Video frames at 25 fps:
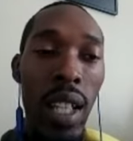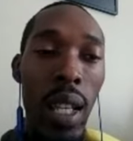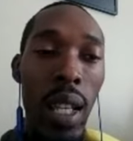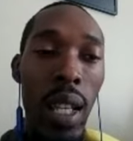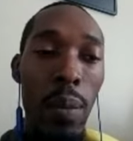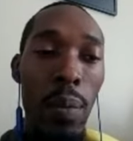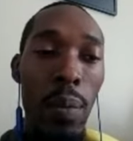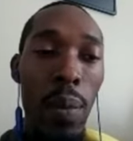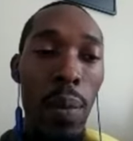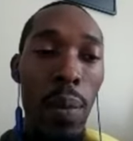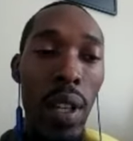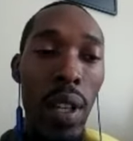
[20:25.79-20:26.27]

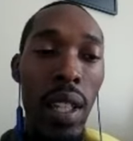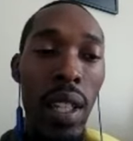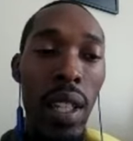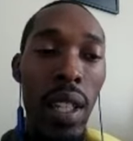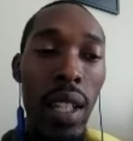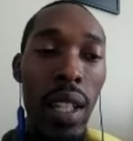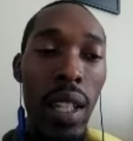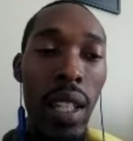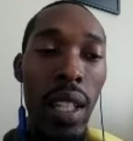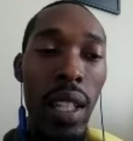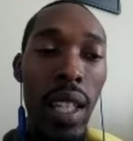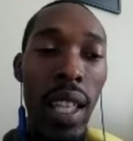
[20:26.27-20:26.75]
But
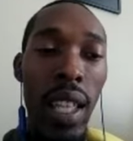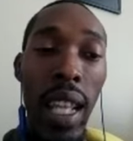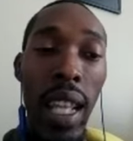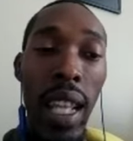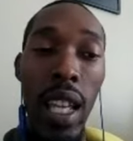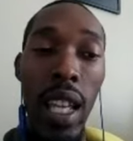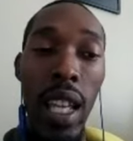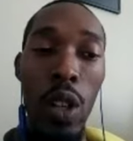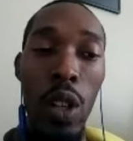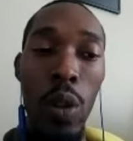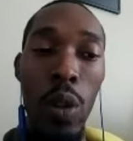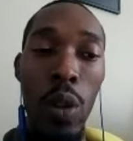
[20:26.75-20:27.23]
it
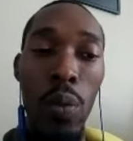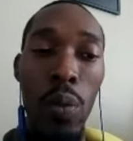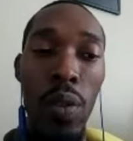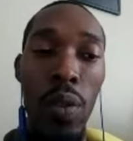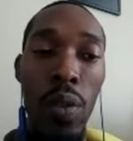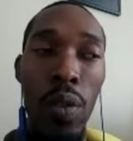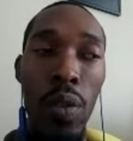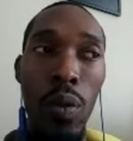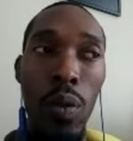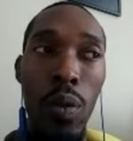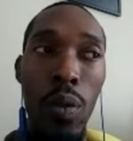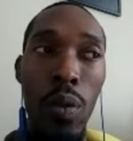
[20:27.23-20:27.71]
helps
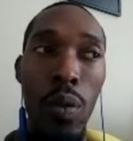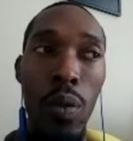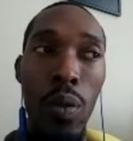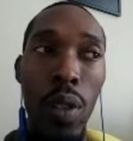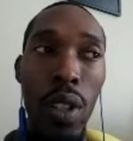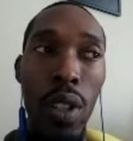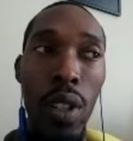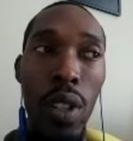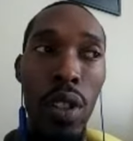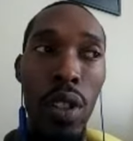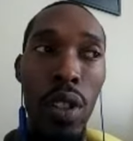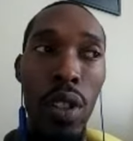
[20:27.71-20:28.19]

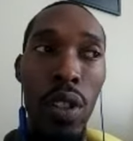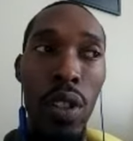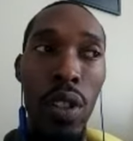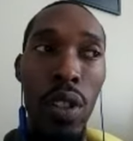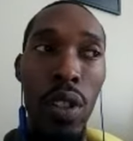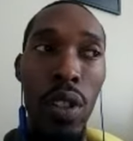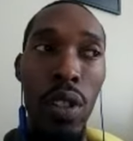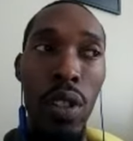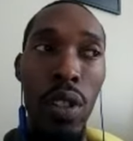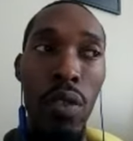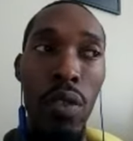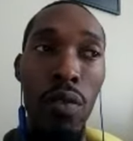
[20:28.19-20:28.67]
when
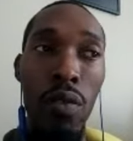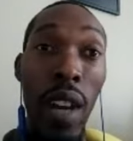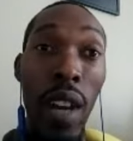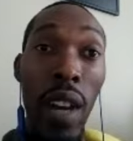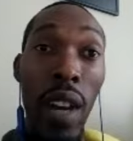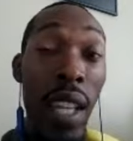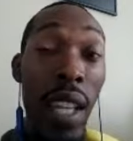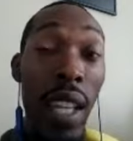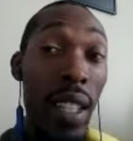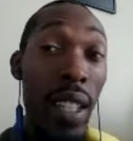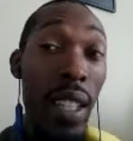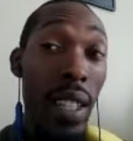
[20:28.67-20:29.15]
you're
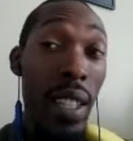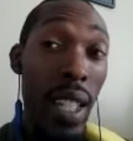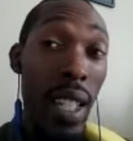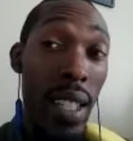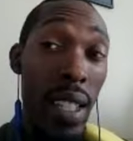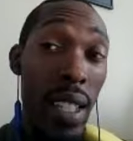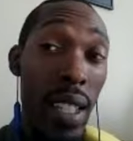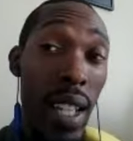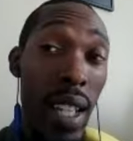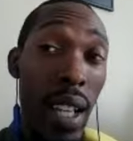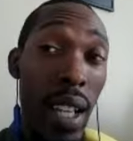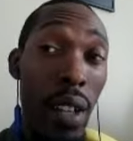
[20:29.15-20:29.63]
writing things
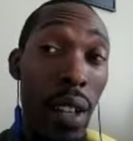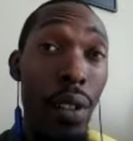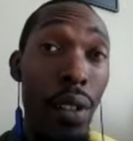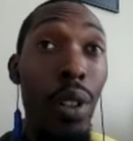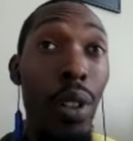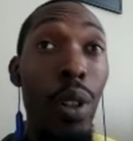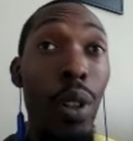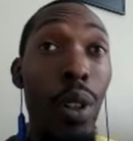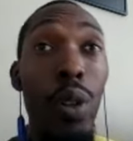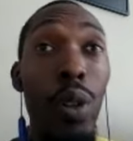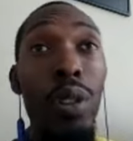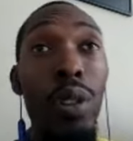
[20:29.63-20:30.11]
down,
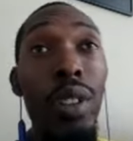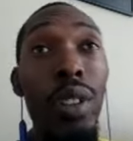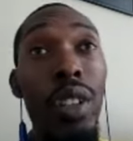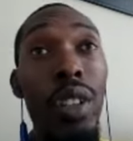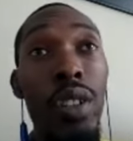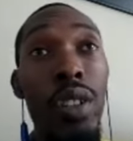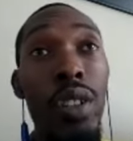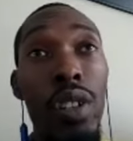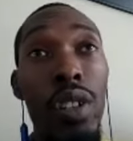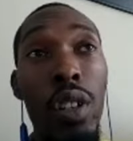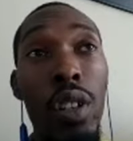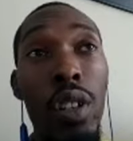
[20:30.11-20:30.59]
you're
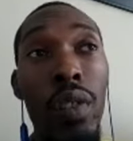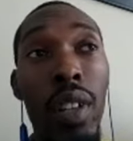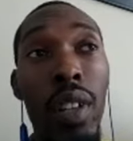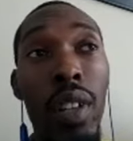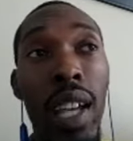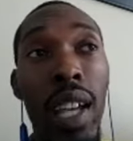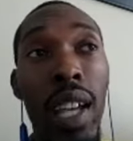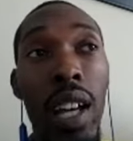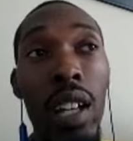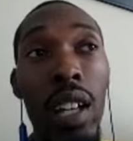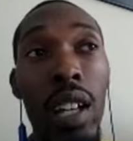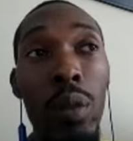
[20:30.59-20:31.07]
holding yourself
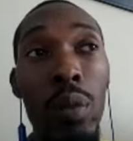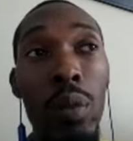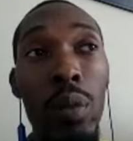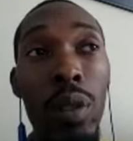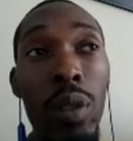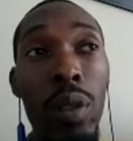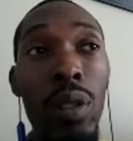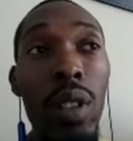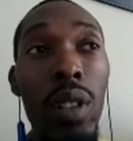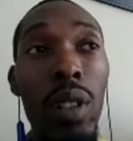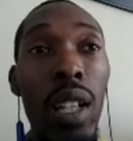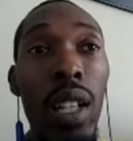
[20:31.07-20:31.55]

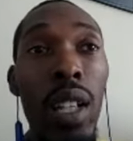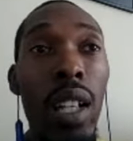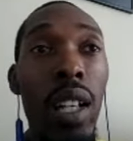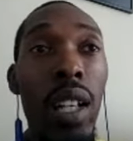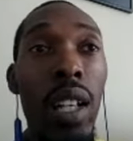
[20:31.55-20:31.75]
accountable.